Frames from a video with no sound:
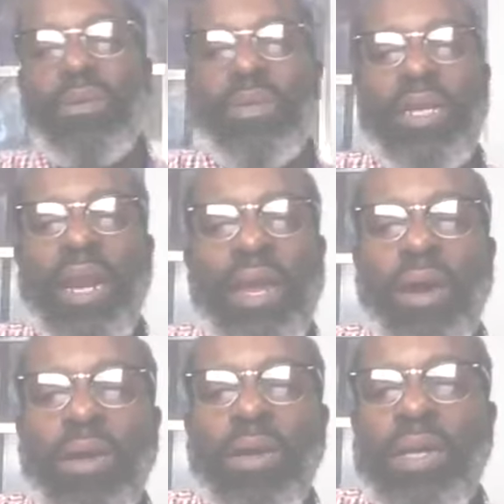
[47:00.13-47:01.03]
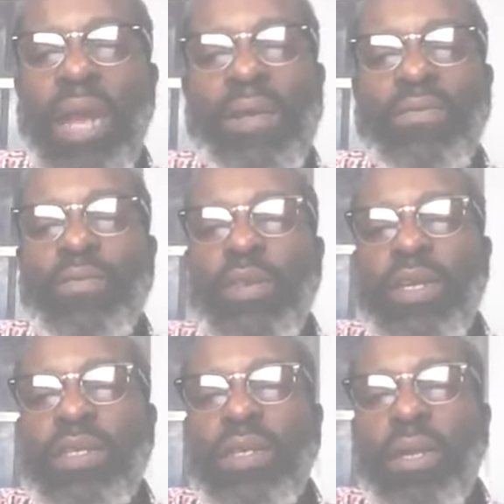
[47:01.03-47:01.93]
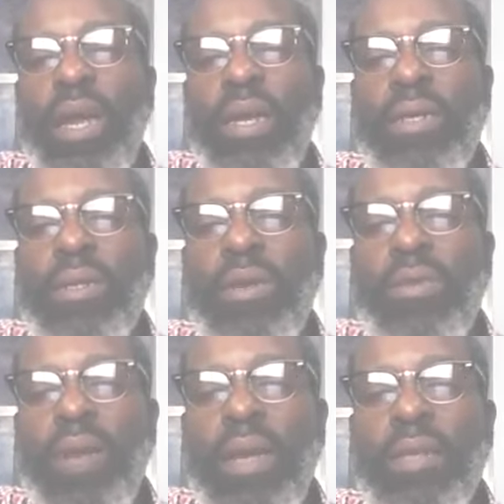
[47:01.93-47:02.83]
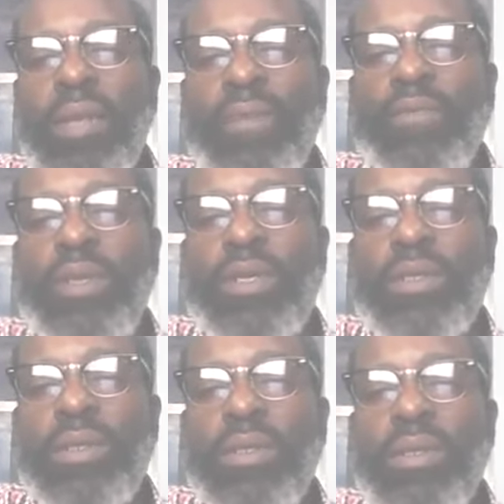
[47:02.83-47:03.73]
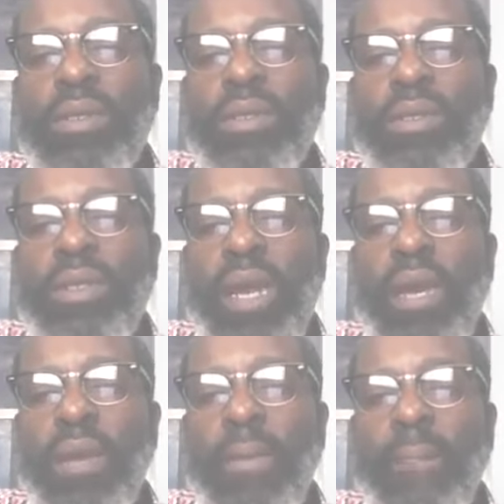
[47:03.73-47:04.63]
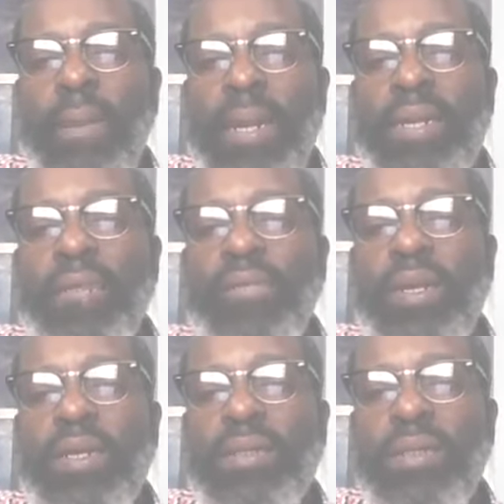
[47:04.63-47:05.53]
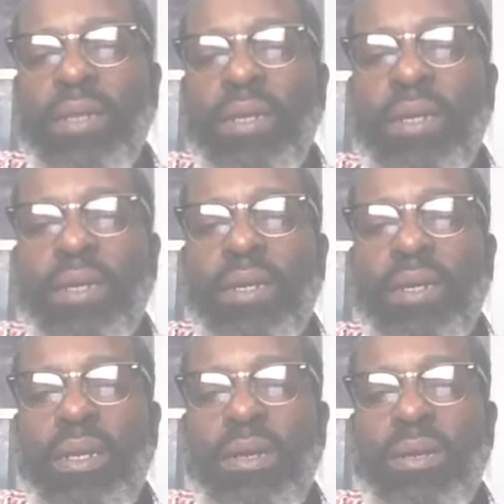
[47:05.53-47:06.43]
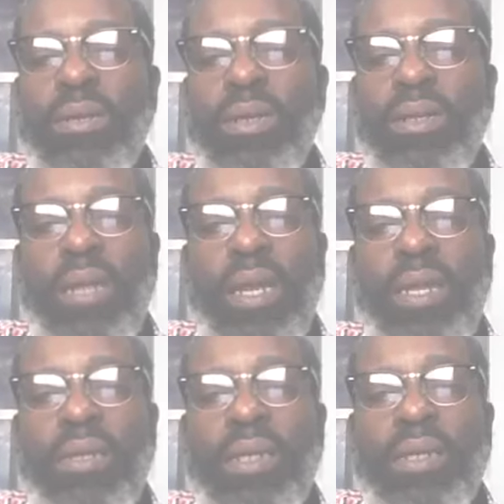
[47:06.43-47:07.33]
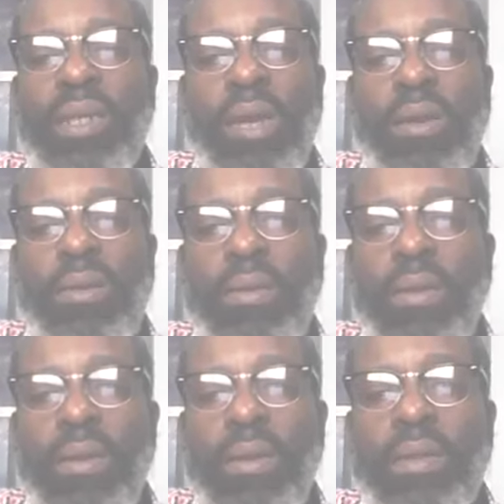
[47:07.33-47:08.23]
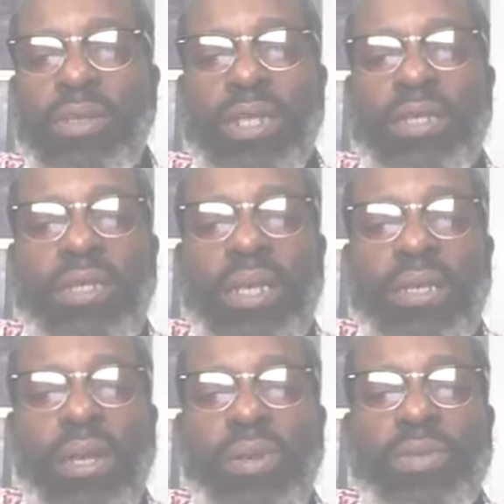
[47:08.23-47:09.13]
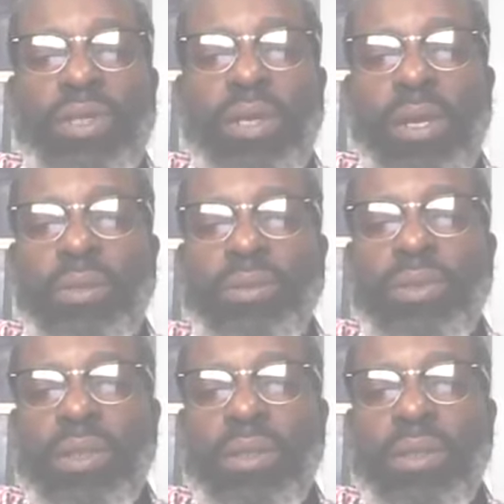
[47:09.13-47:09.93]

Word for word: Did I, hold on, did I even finish? I need to go back. Did I finish? Yeah, I did finish. You know, they they saw Jesus and they thought he was a ghost.